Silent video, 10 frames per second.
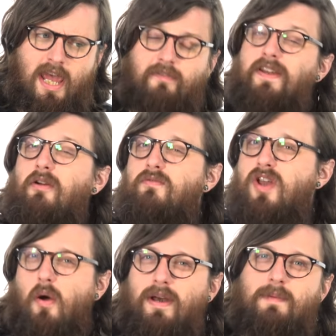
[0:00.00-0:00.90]
If you don't
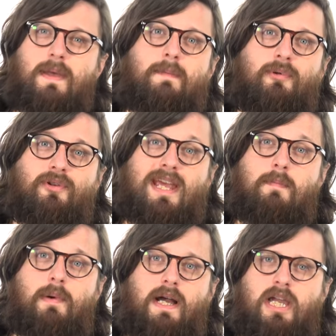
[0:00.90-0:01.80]
know any people
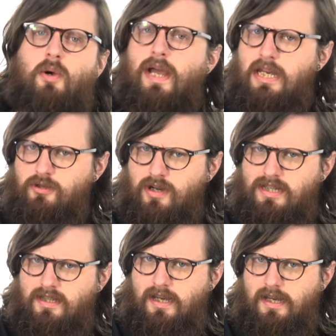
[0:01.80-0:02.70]
nearby who are
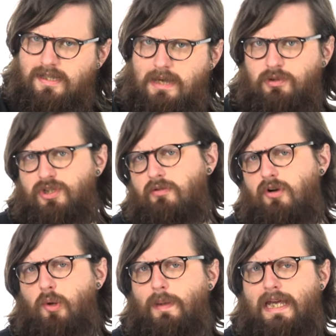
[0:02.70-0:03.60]
interested in tabletop
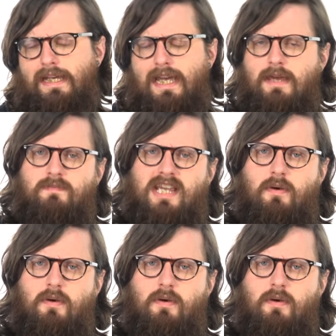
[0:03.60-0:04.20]
role playing games,